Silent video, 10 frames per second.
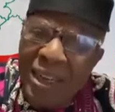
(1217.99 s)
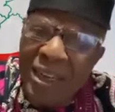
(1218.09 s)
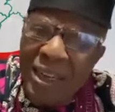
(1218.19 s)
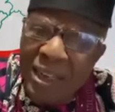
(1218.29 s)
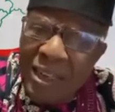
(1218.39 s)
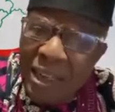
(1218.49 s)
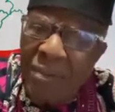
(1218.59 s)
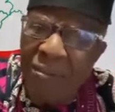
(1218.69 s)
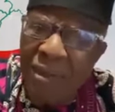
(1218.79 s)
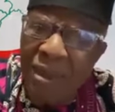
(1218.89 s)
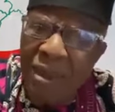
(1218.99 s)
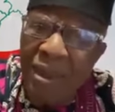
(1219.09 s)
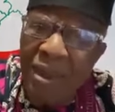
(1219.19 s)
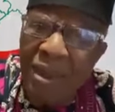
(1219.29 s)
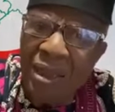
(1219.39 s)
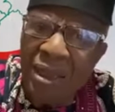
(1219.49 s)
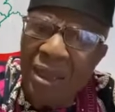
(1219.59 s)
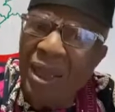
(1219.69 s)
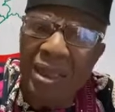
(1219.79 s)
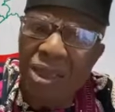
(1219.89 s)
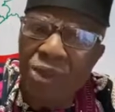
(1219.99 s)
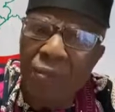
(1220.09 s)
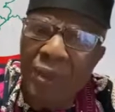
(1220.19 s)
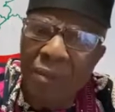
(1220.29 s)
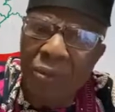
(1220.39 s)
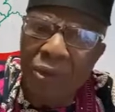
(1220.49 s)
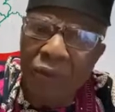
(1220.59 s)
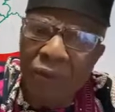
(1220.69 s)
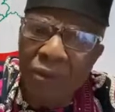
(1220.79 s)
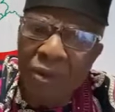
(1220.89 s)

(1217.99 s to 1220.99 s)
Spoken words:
against him that he should be removed.